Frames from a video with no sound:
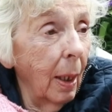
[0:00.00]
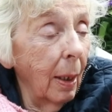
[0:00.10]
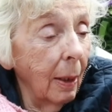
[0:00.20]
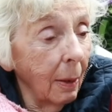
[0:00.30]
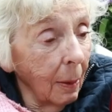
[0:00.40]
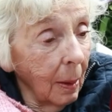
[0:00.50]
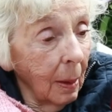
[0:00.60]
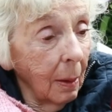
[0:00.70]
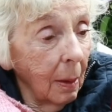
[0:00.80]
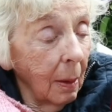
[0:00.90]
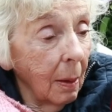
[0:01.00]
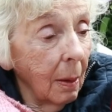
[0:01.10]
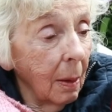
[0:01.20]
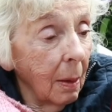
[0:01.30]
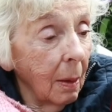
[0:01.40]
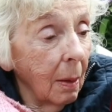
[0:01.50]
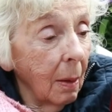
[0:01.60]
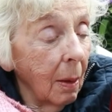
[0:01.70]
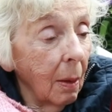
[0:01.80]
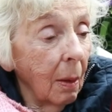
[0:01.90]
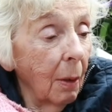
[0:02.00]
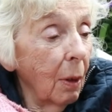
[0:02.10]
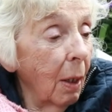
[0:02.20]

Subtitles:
yeah. So that's the bit of information we